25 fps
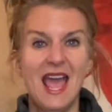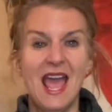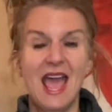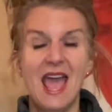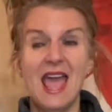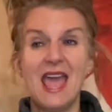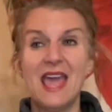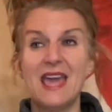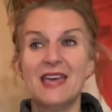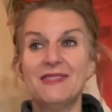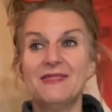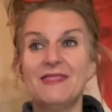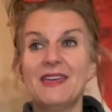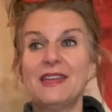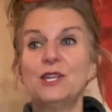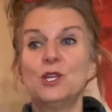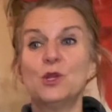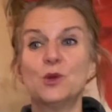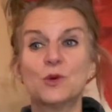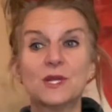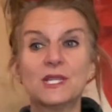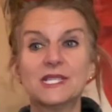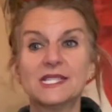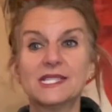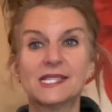And then you
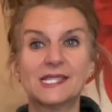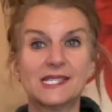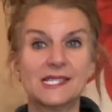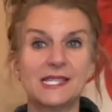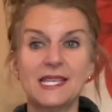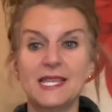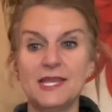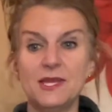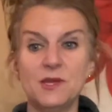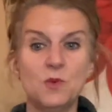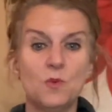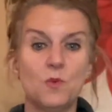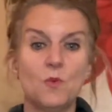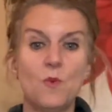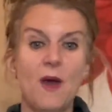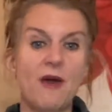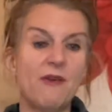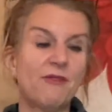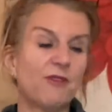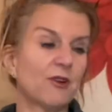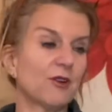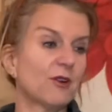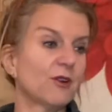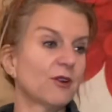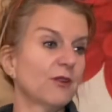can see
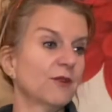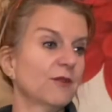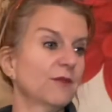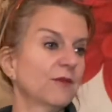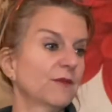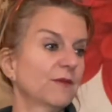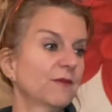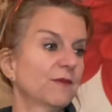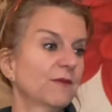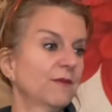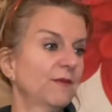whether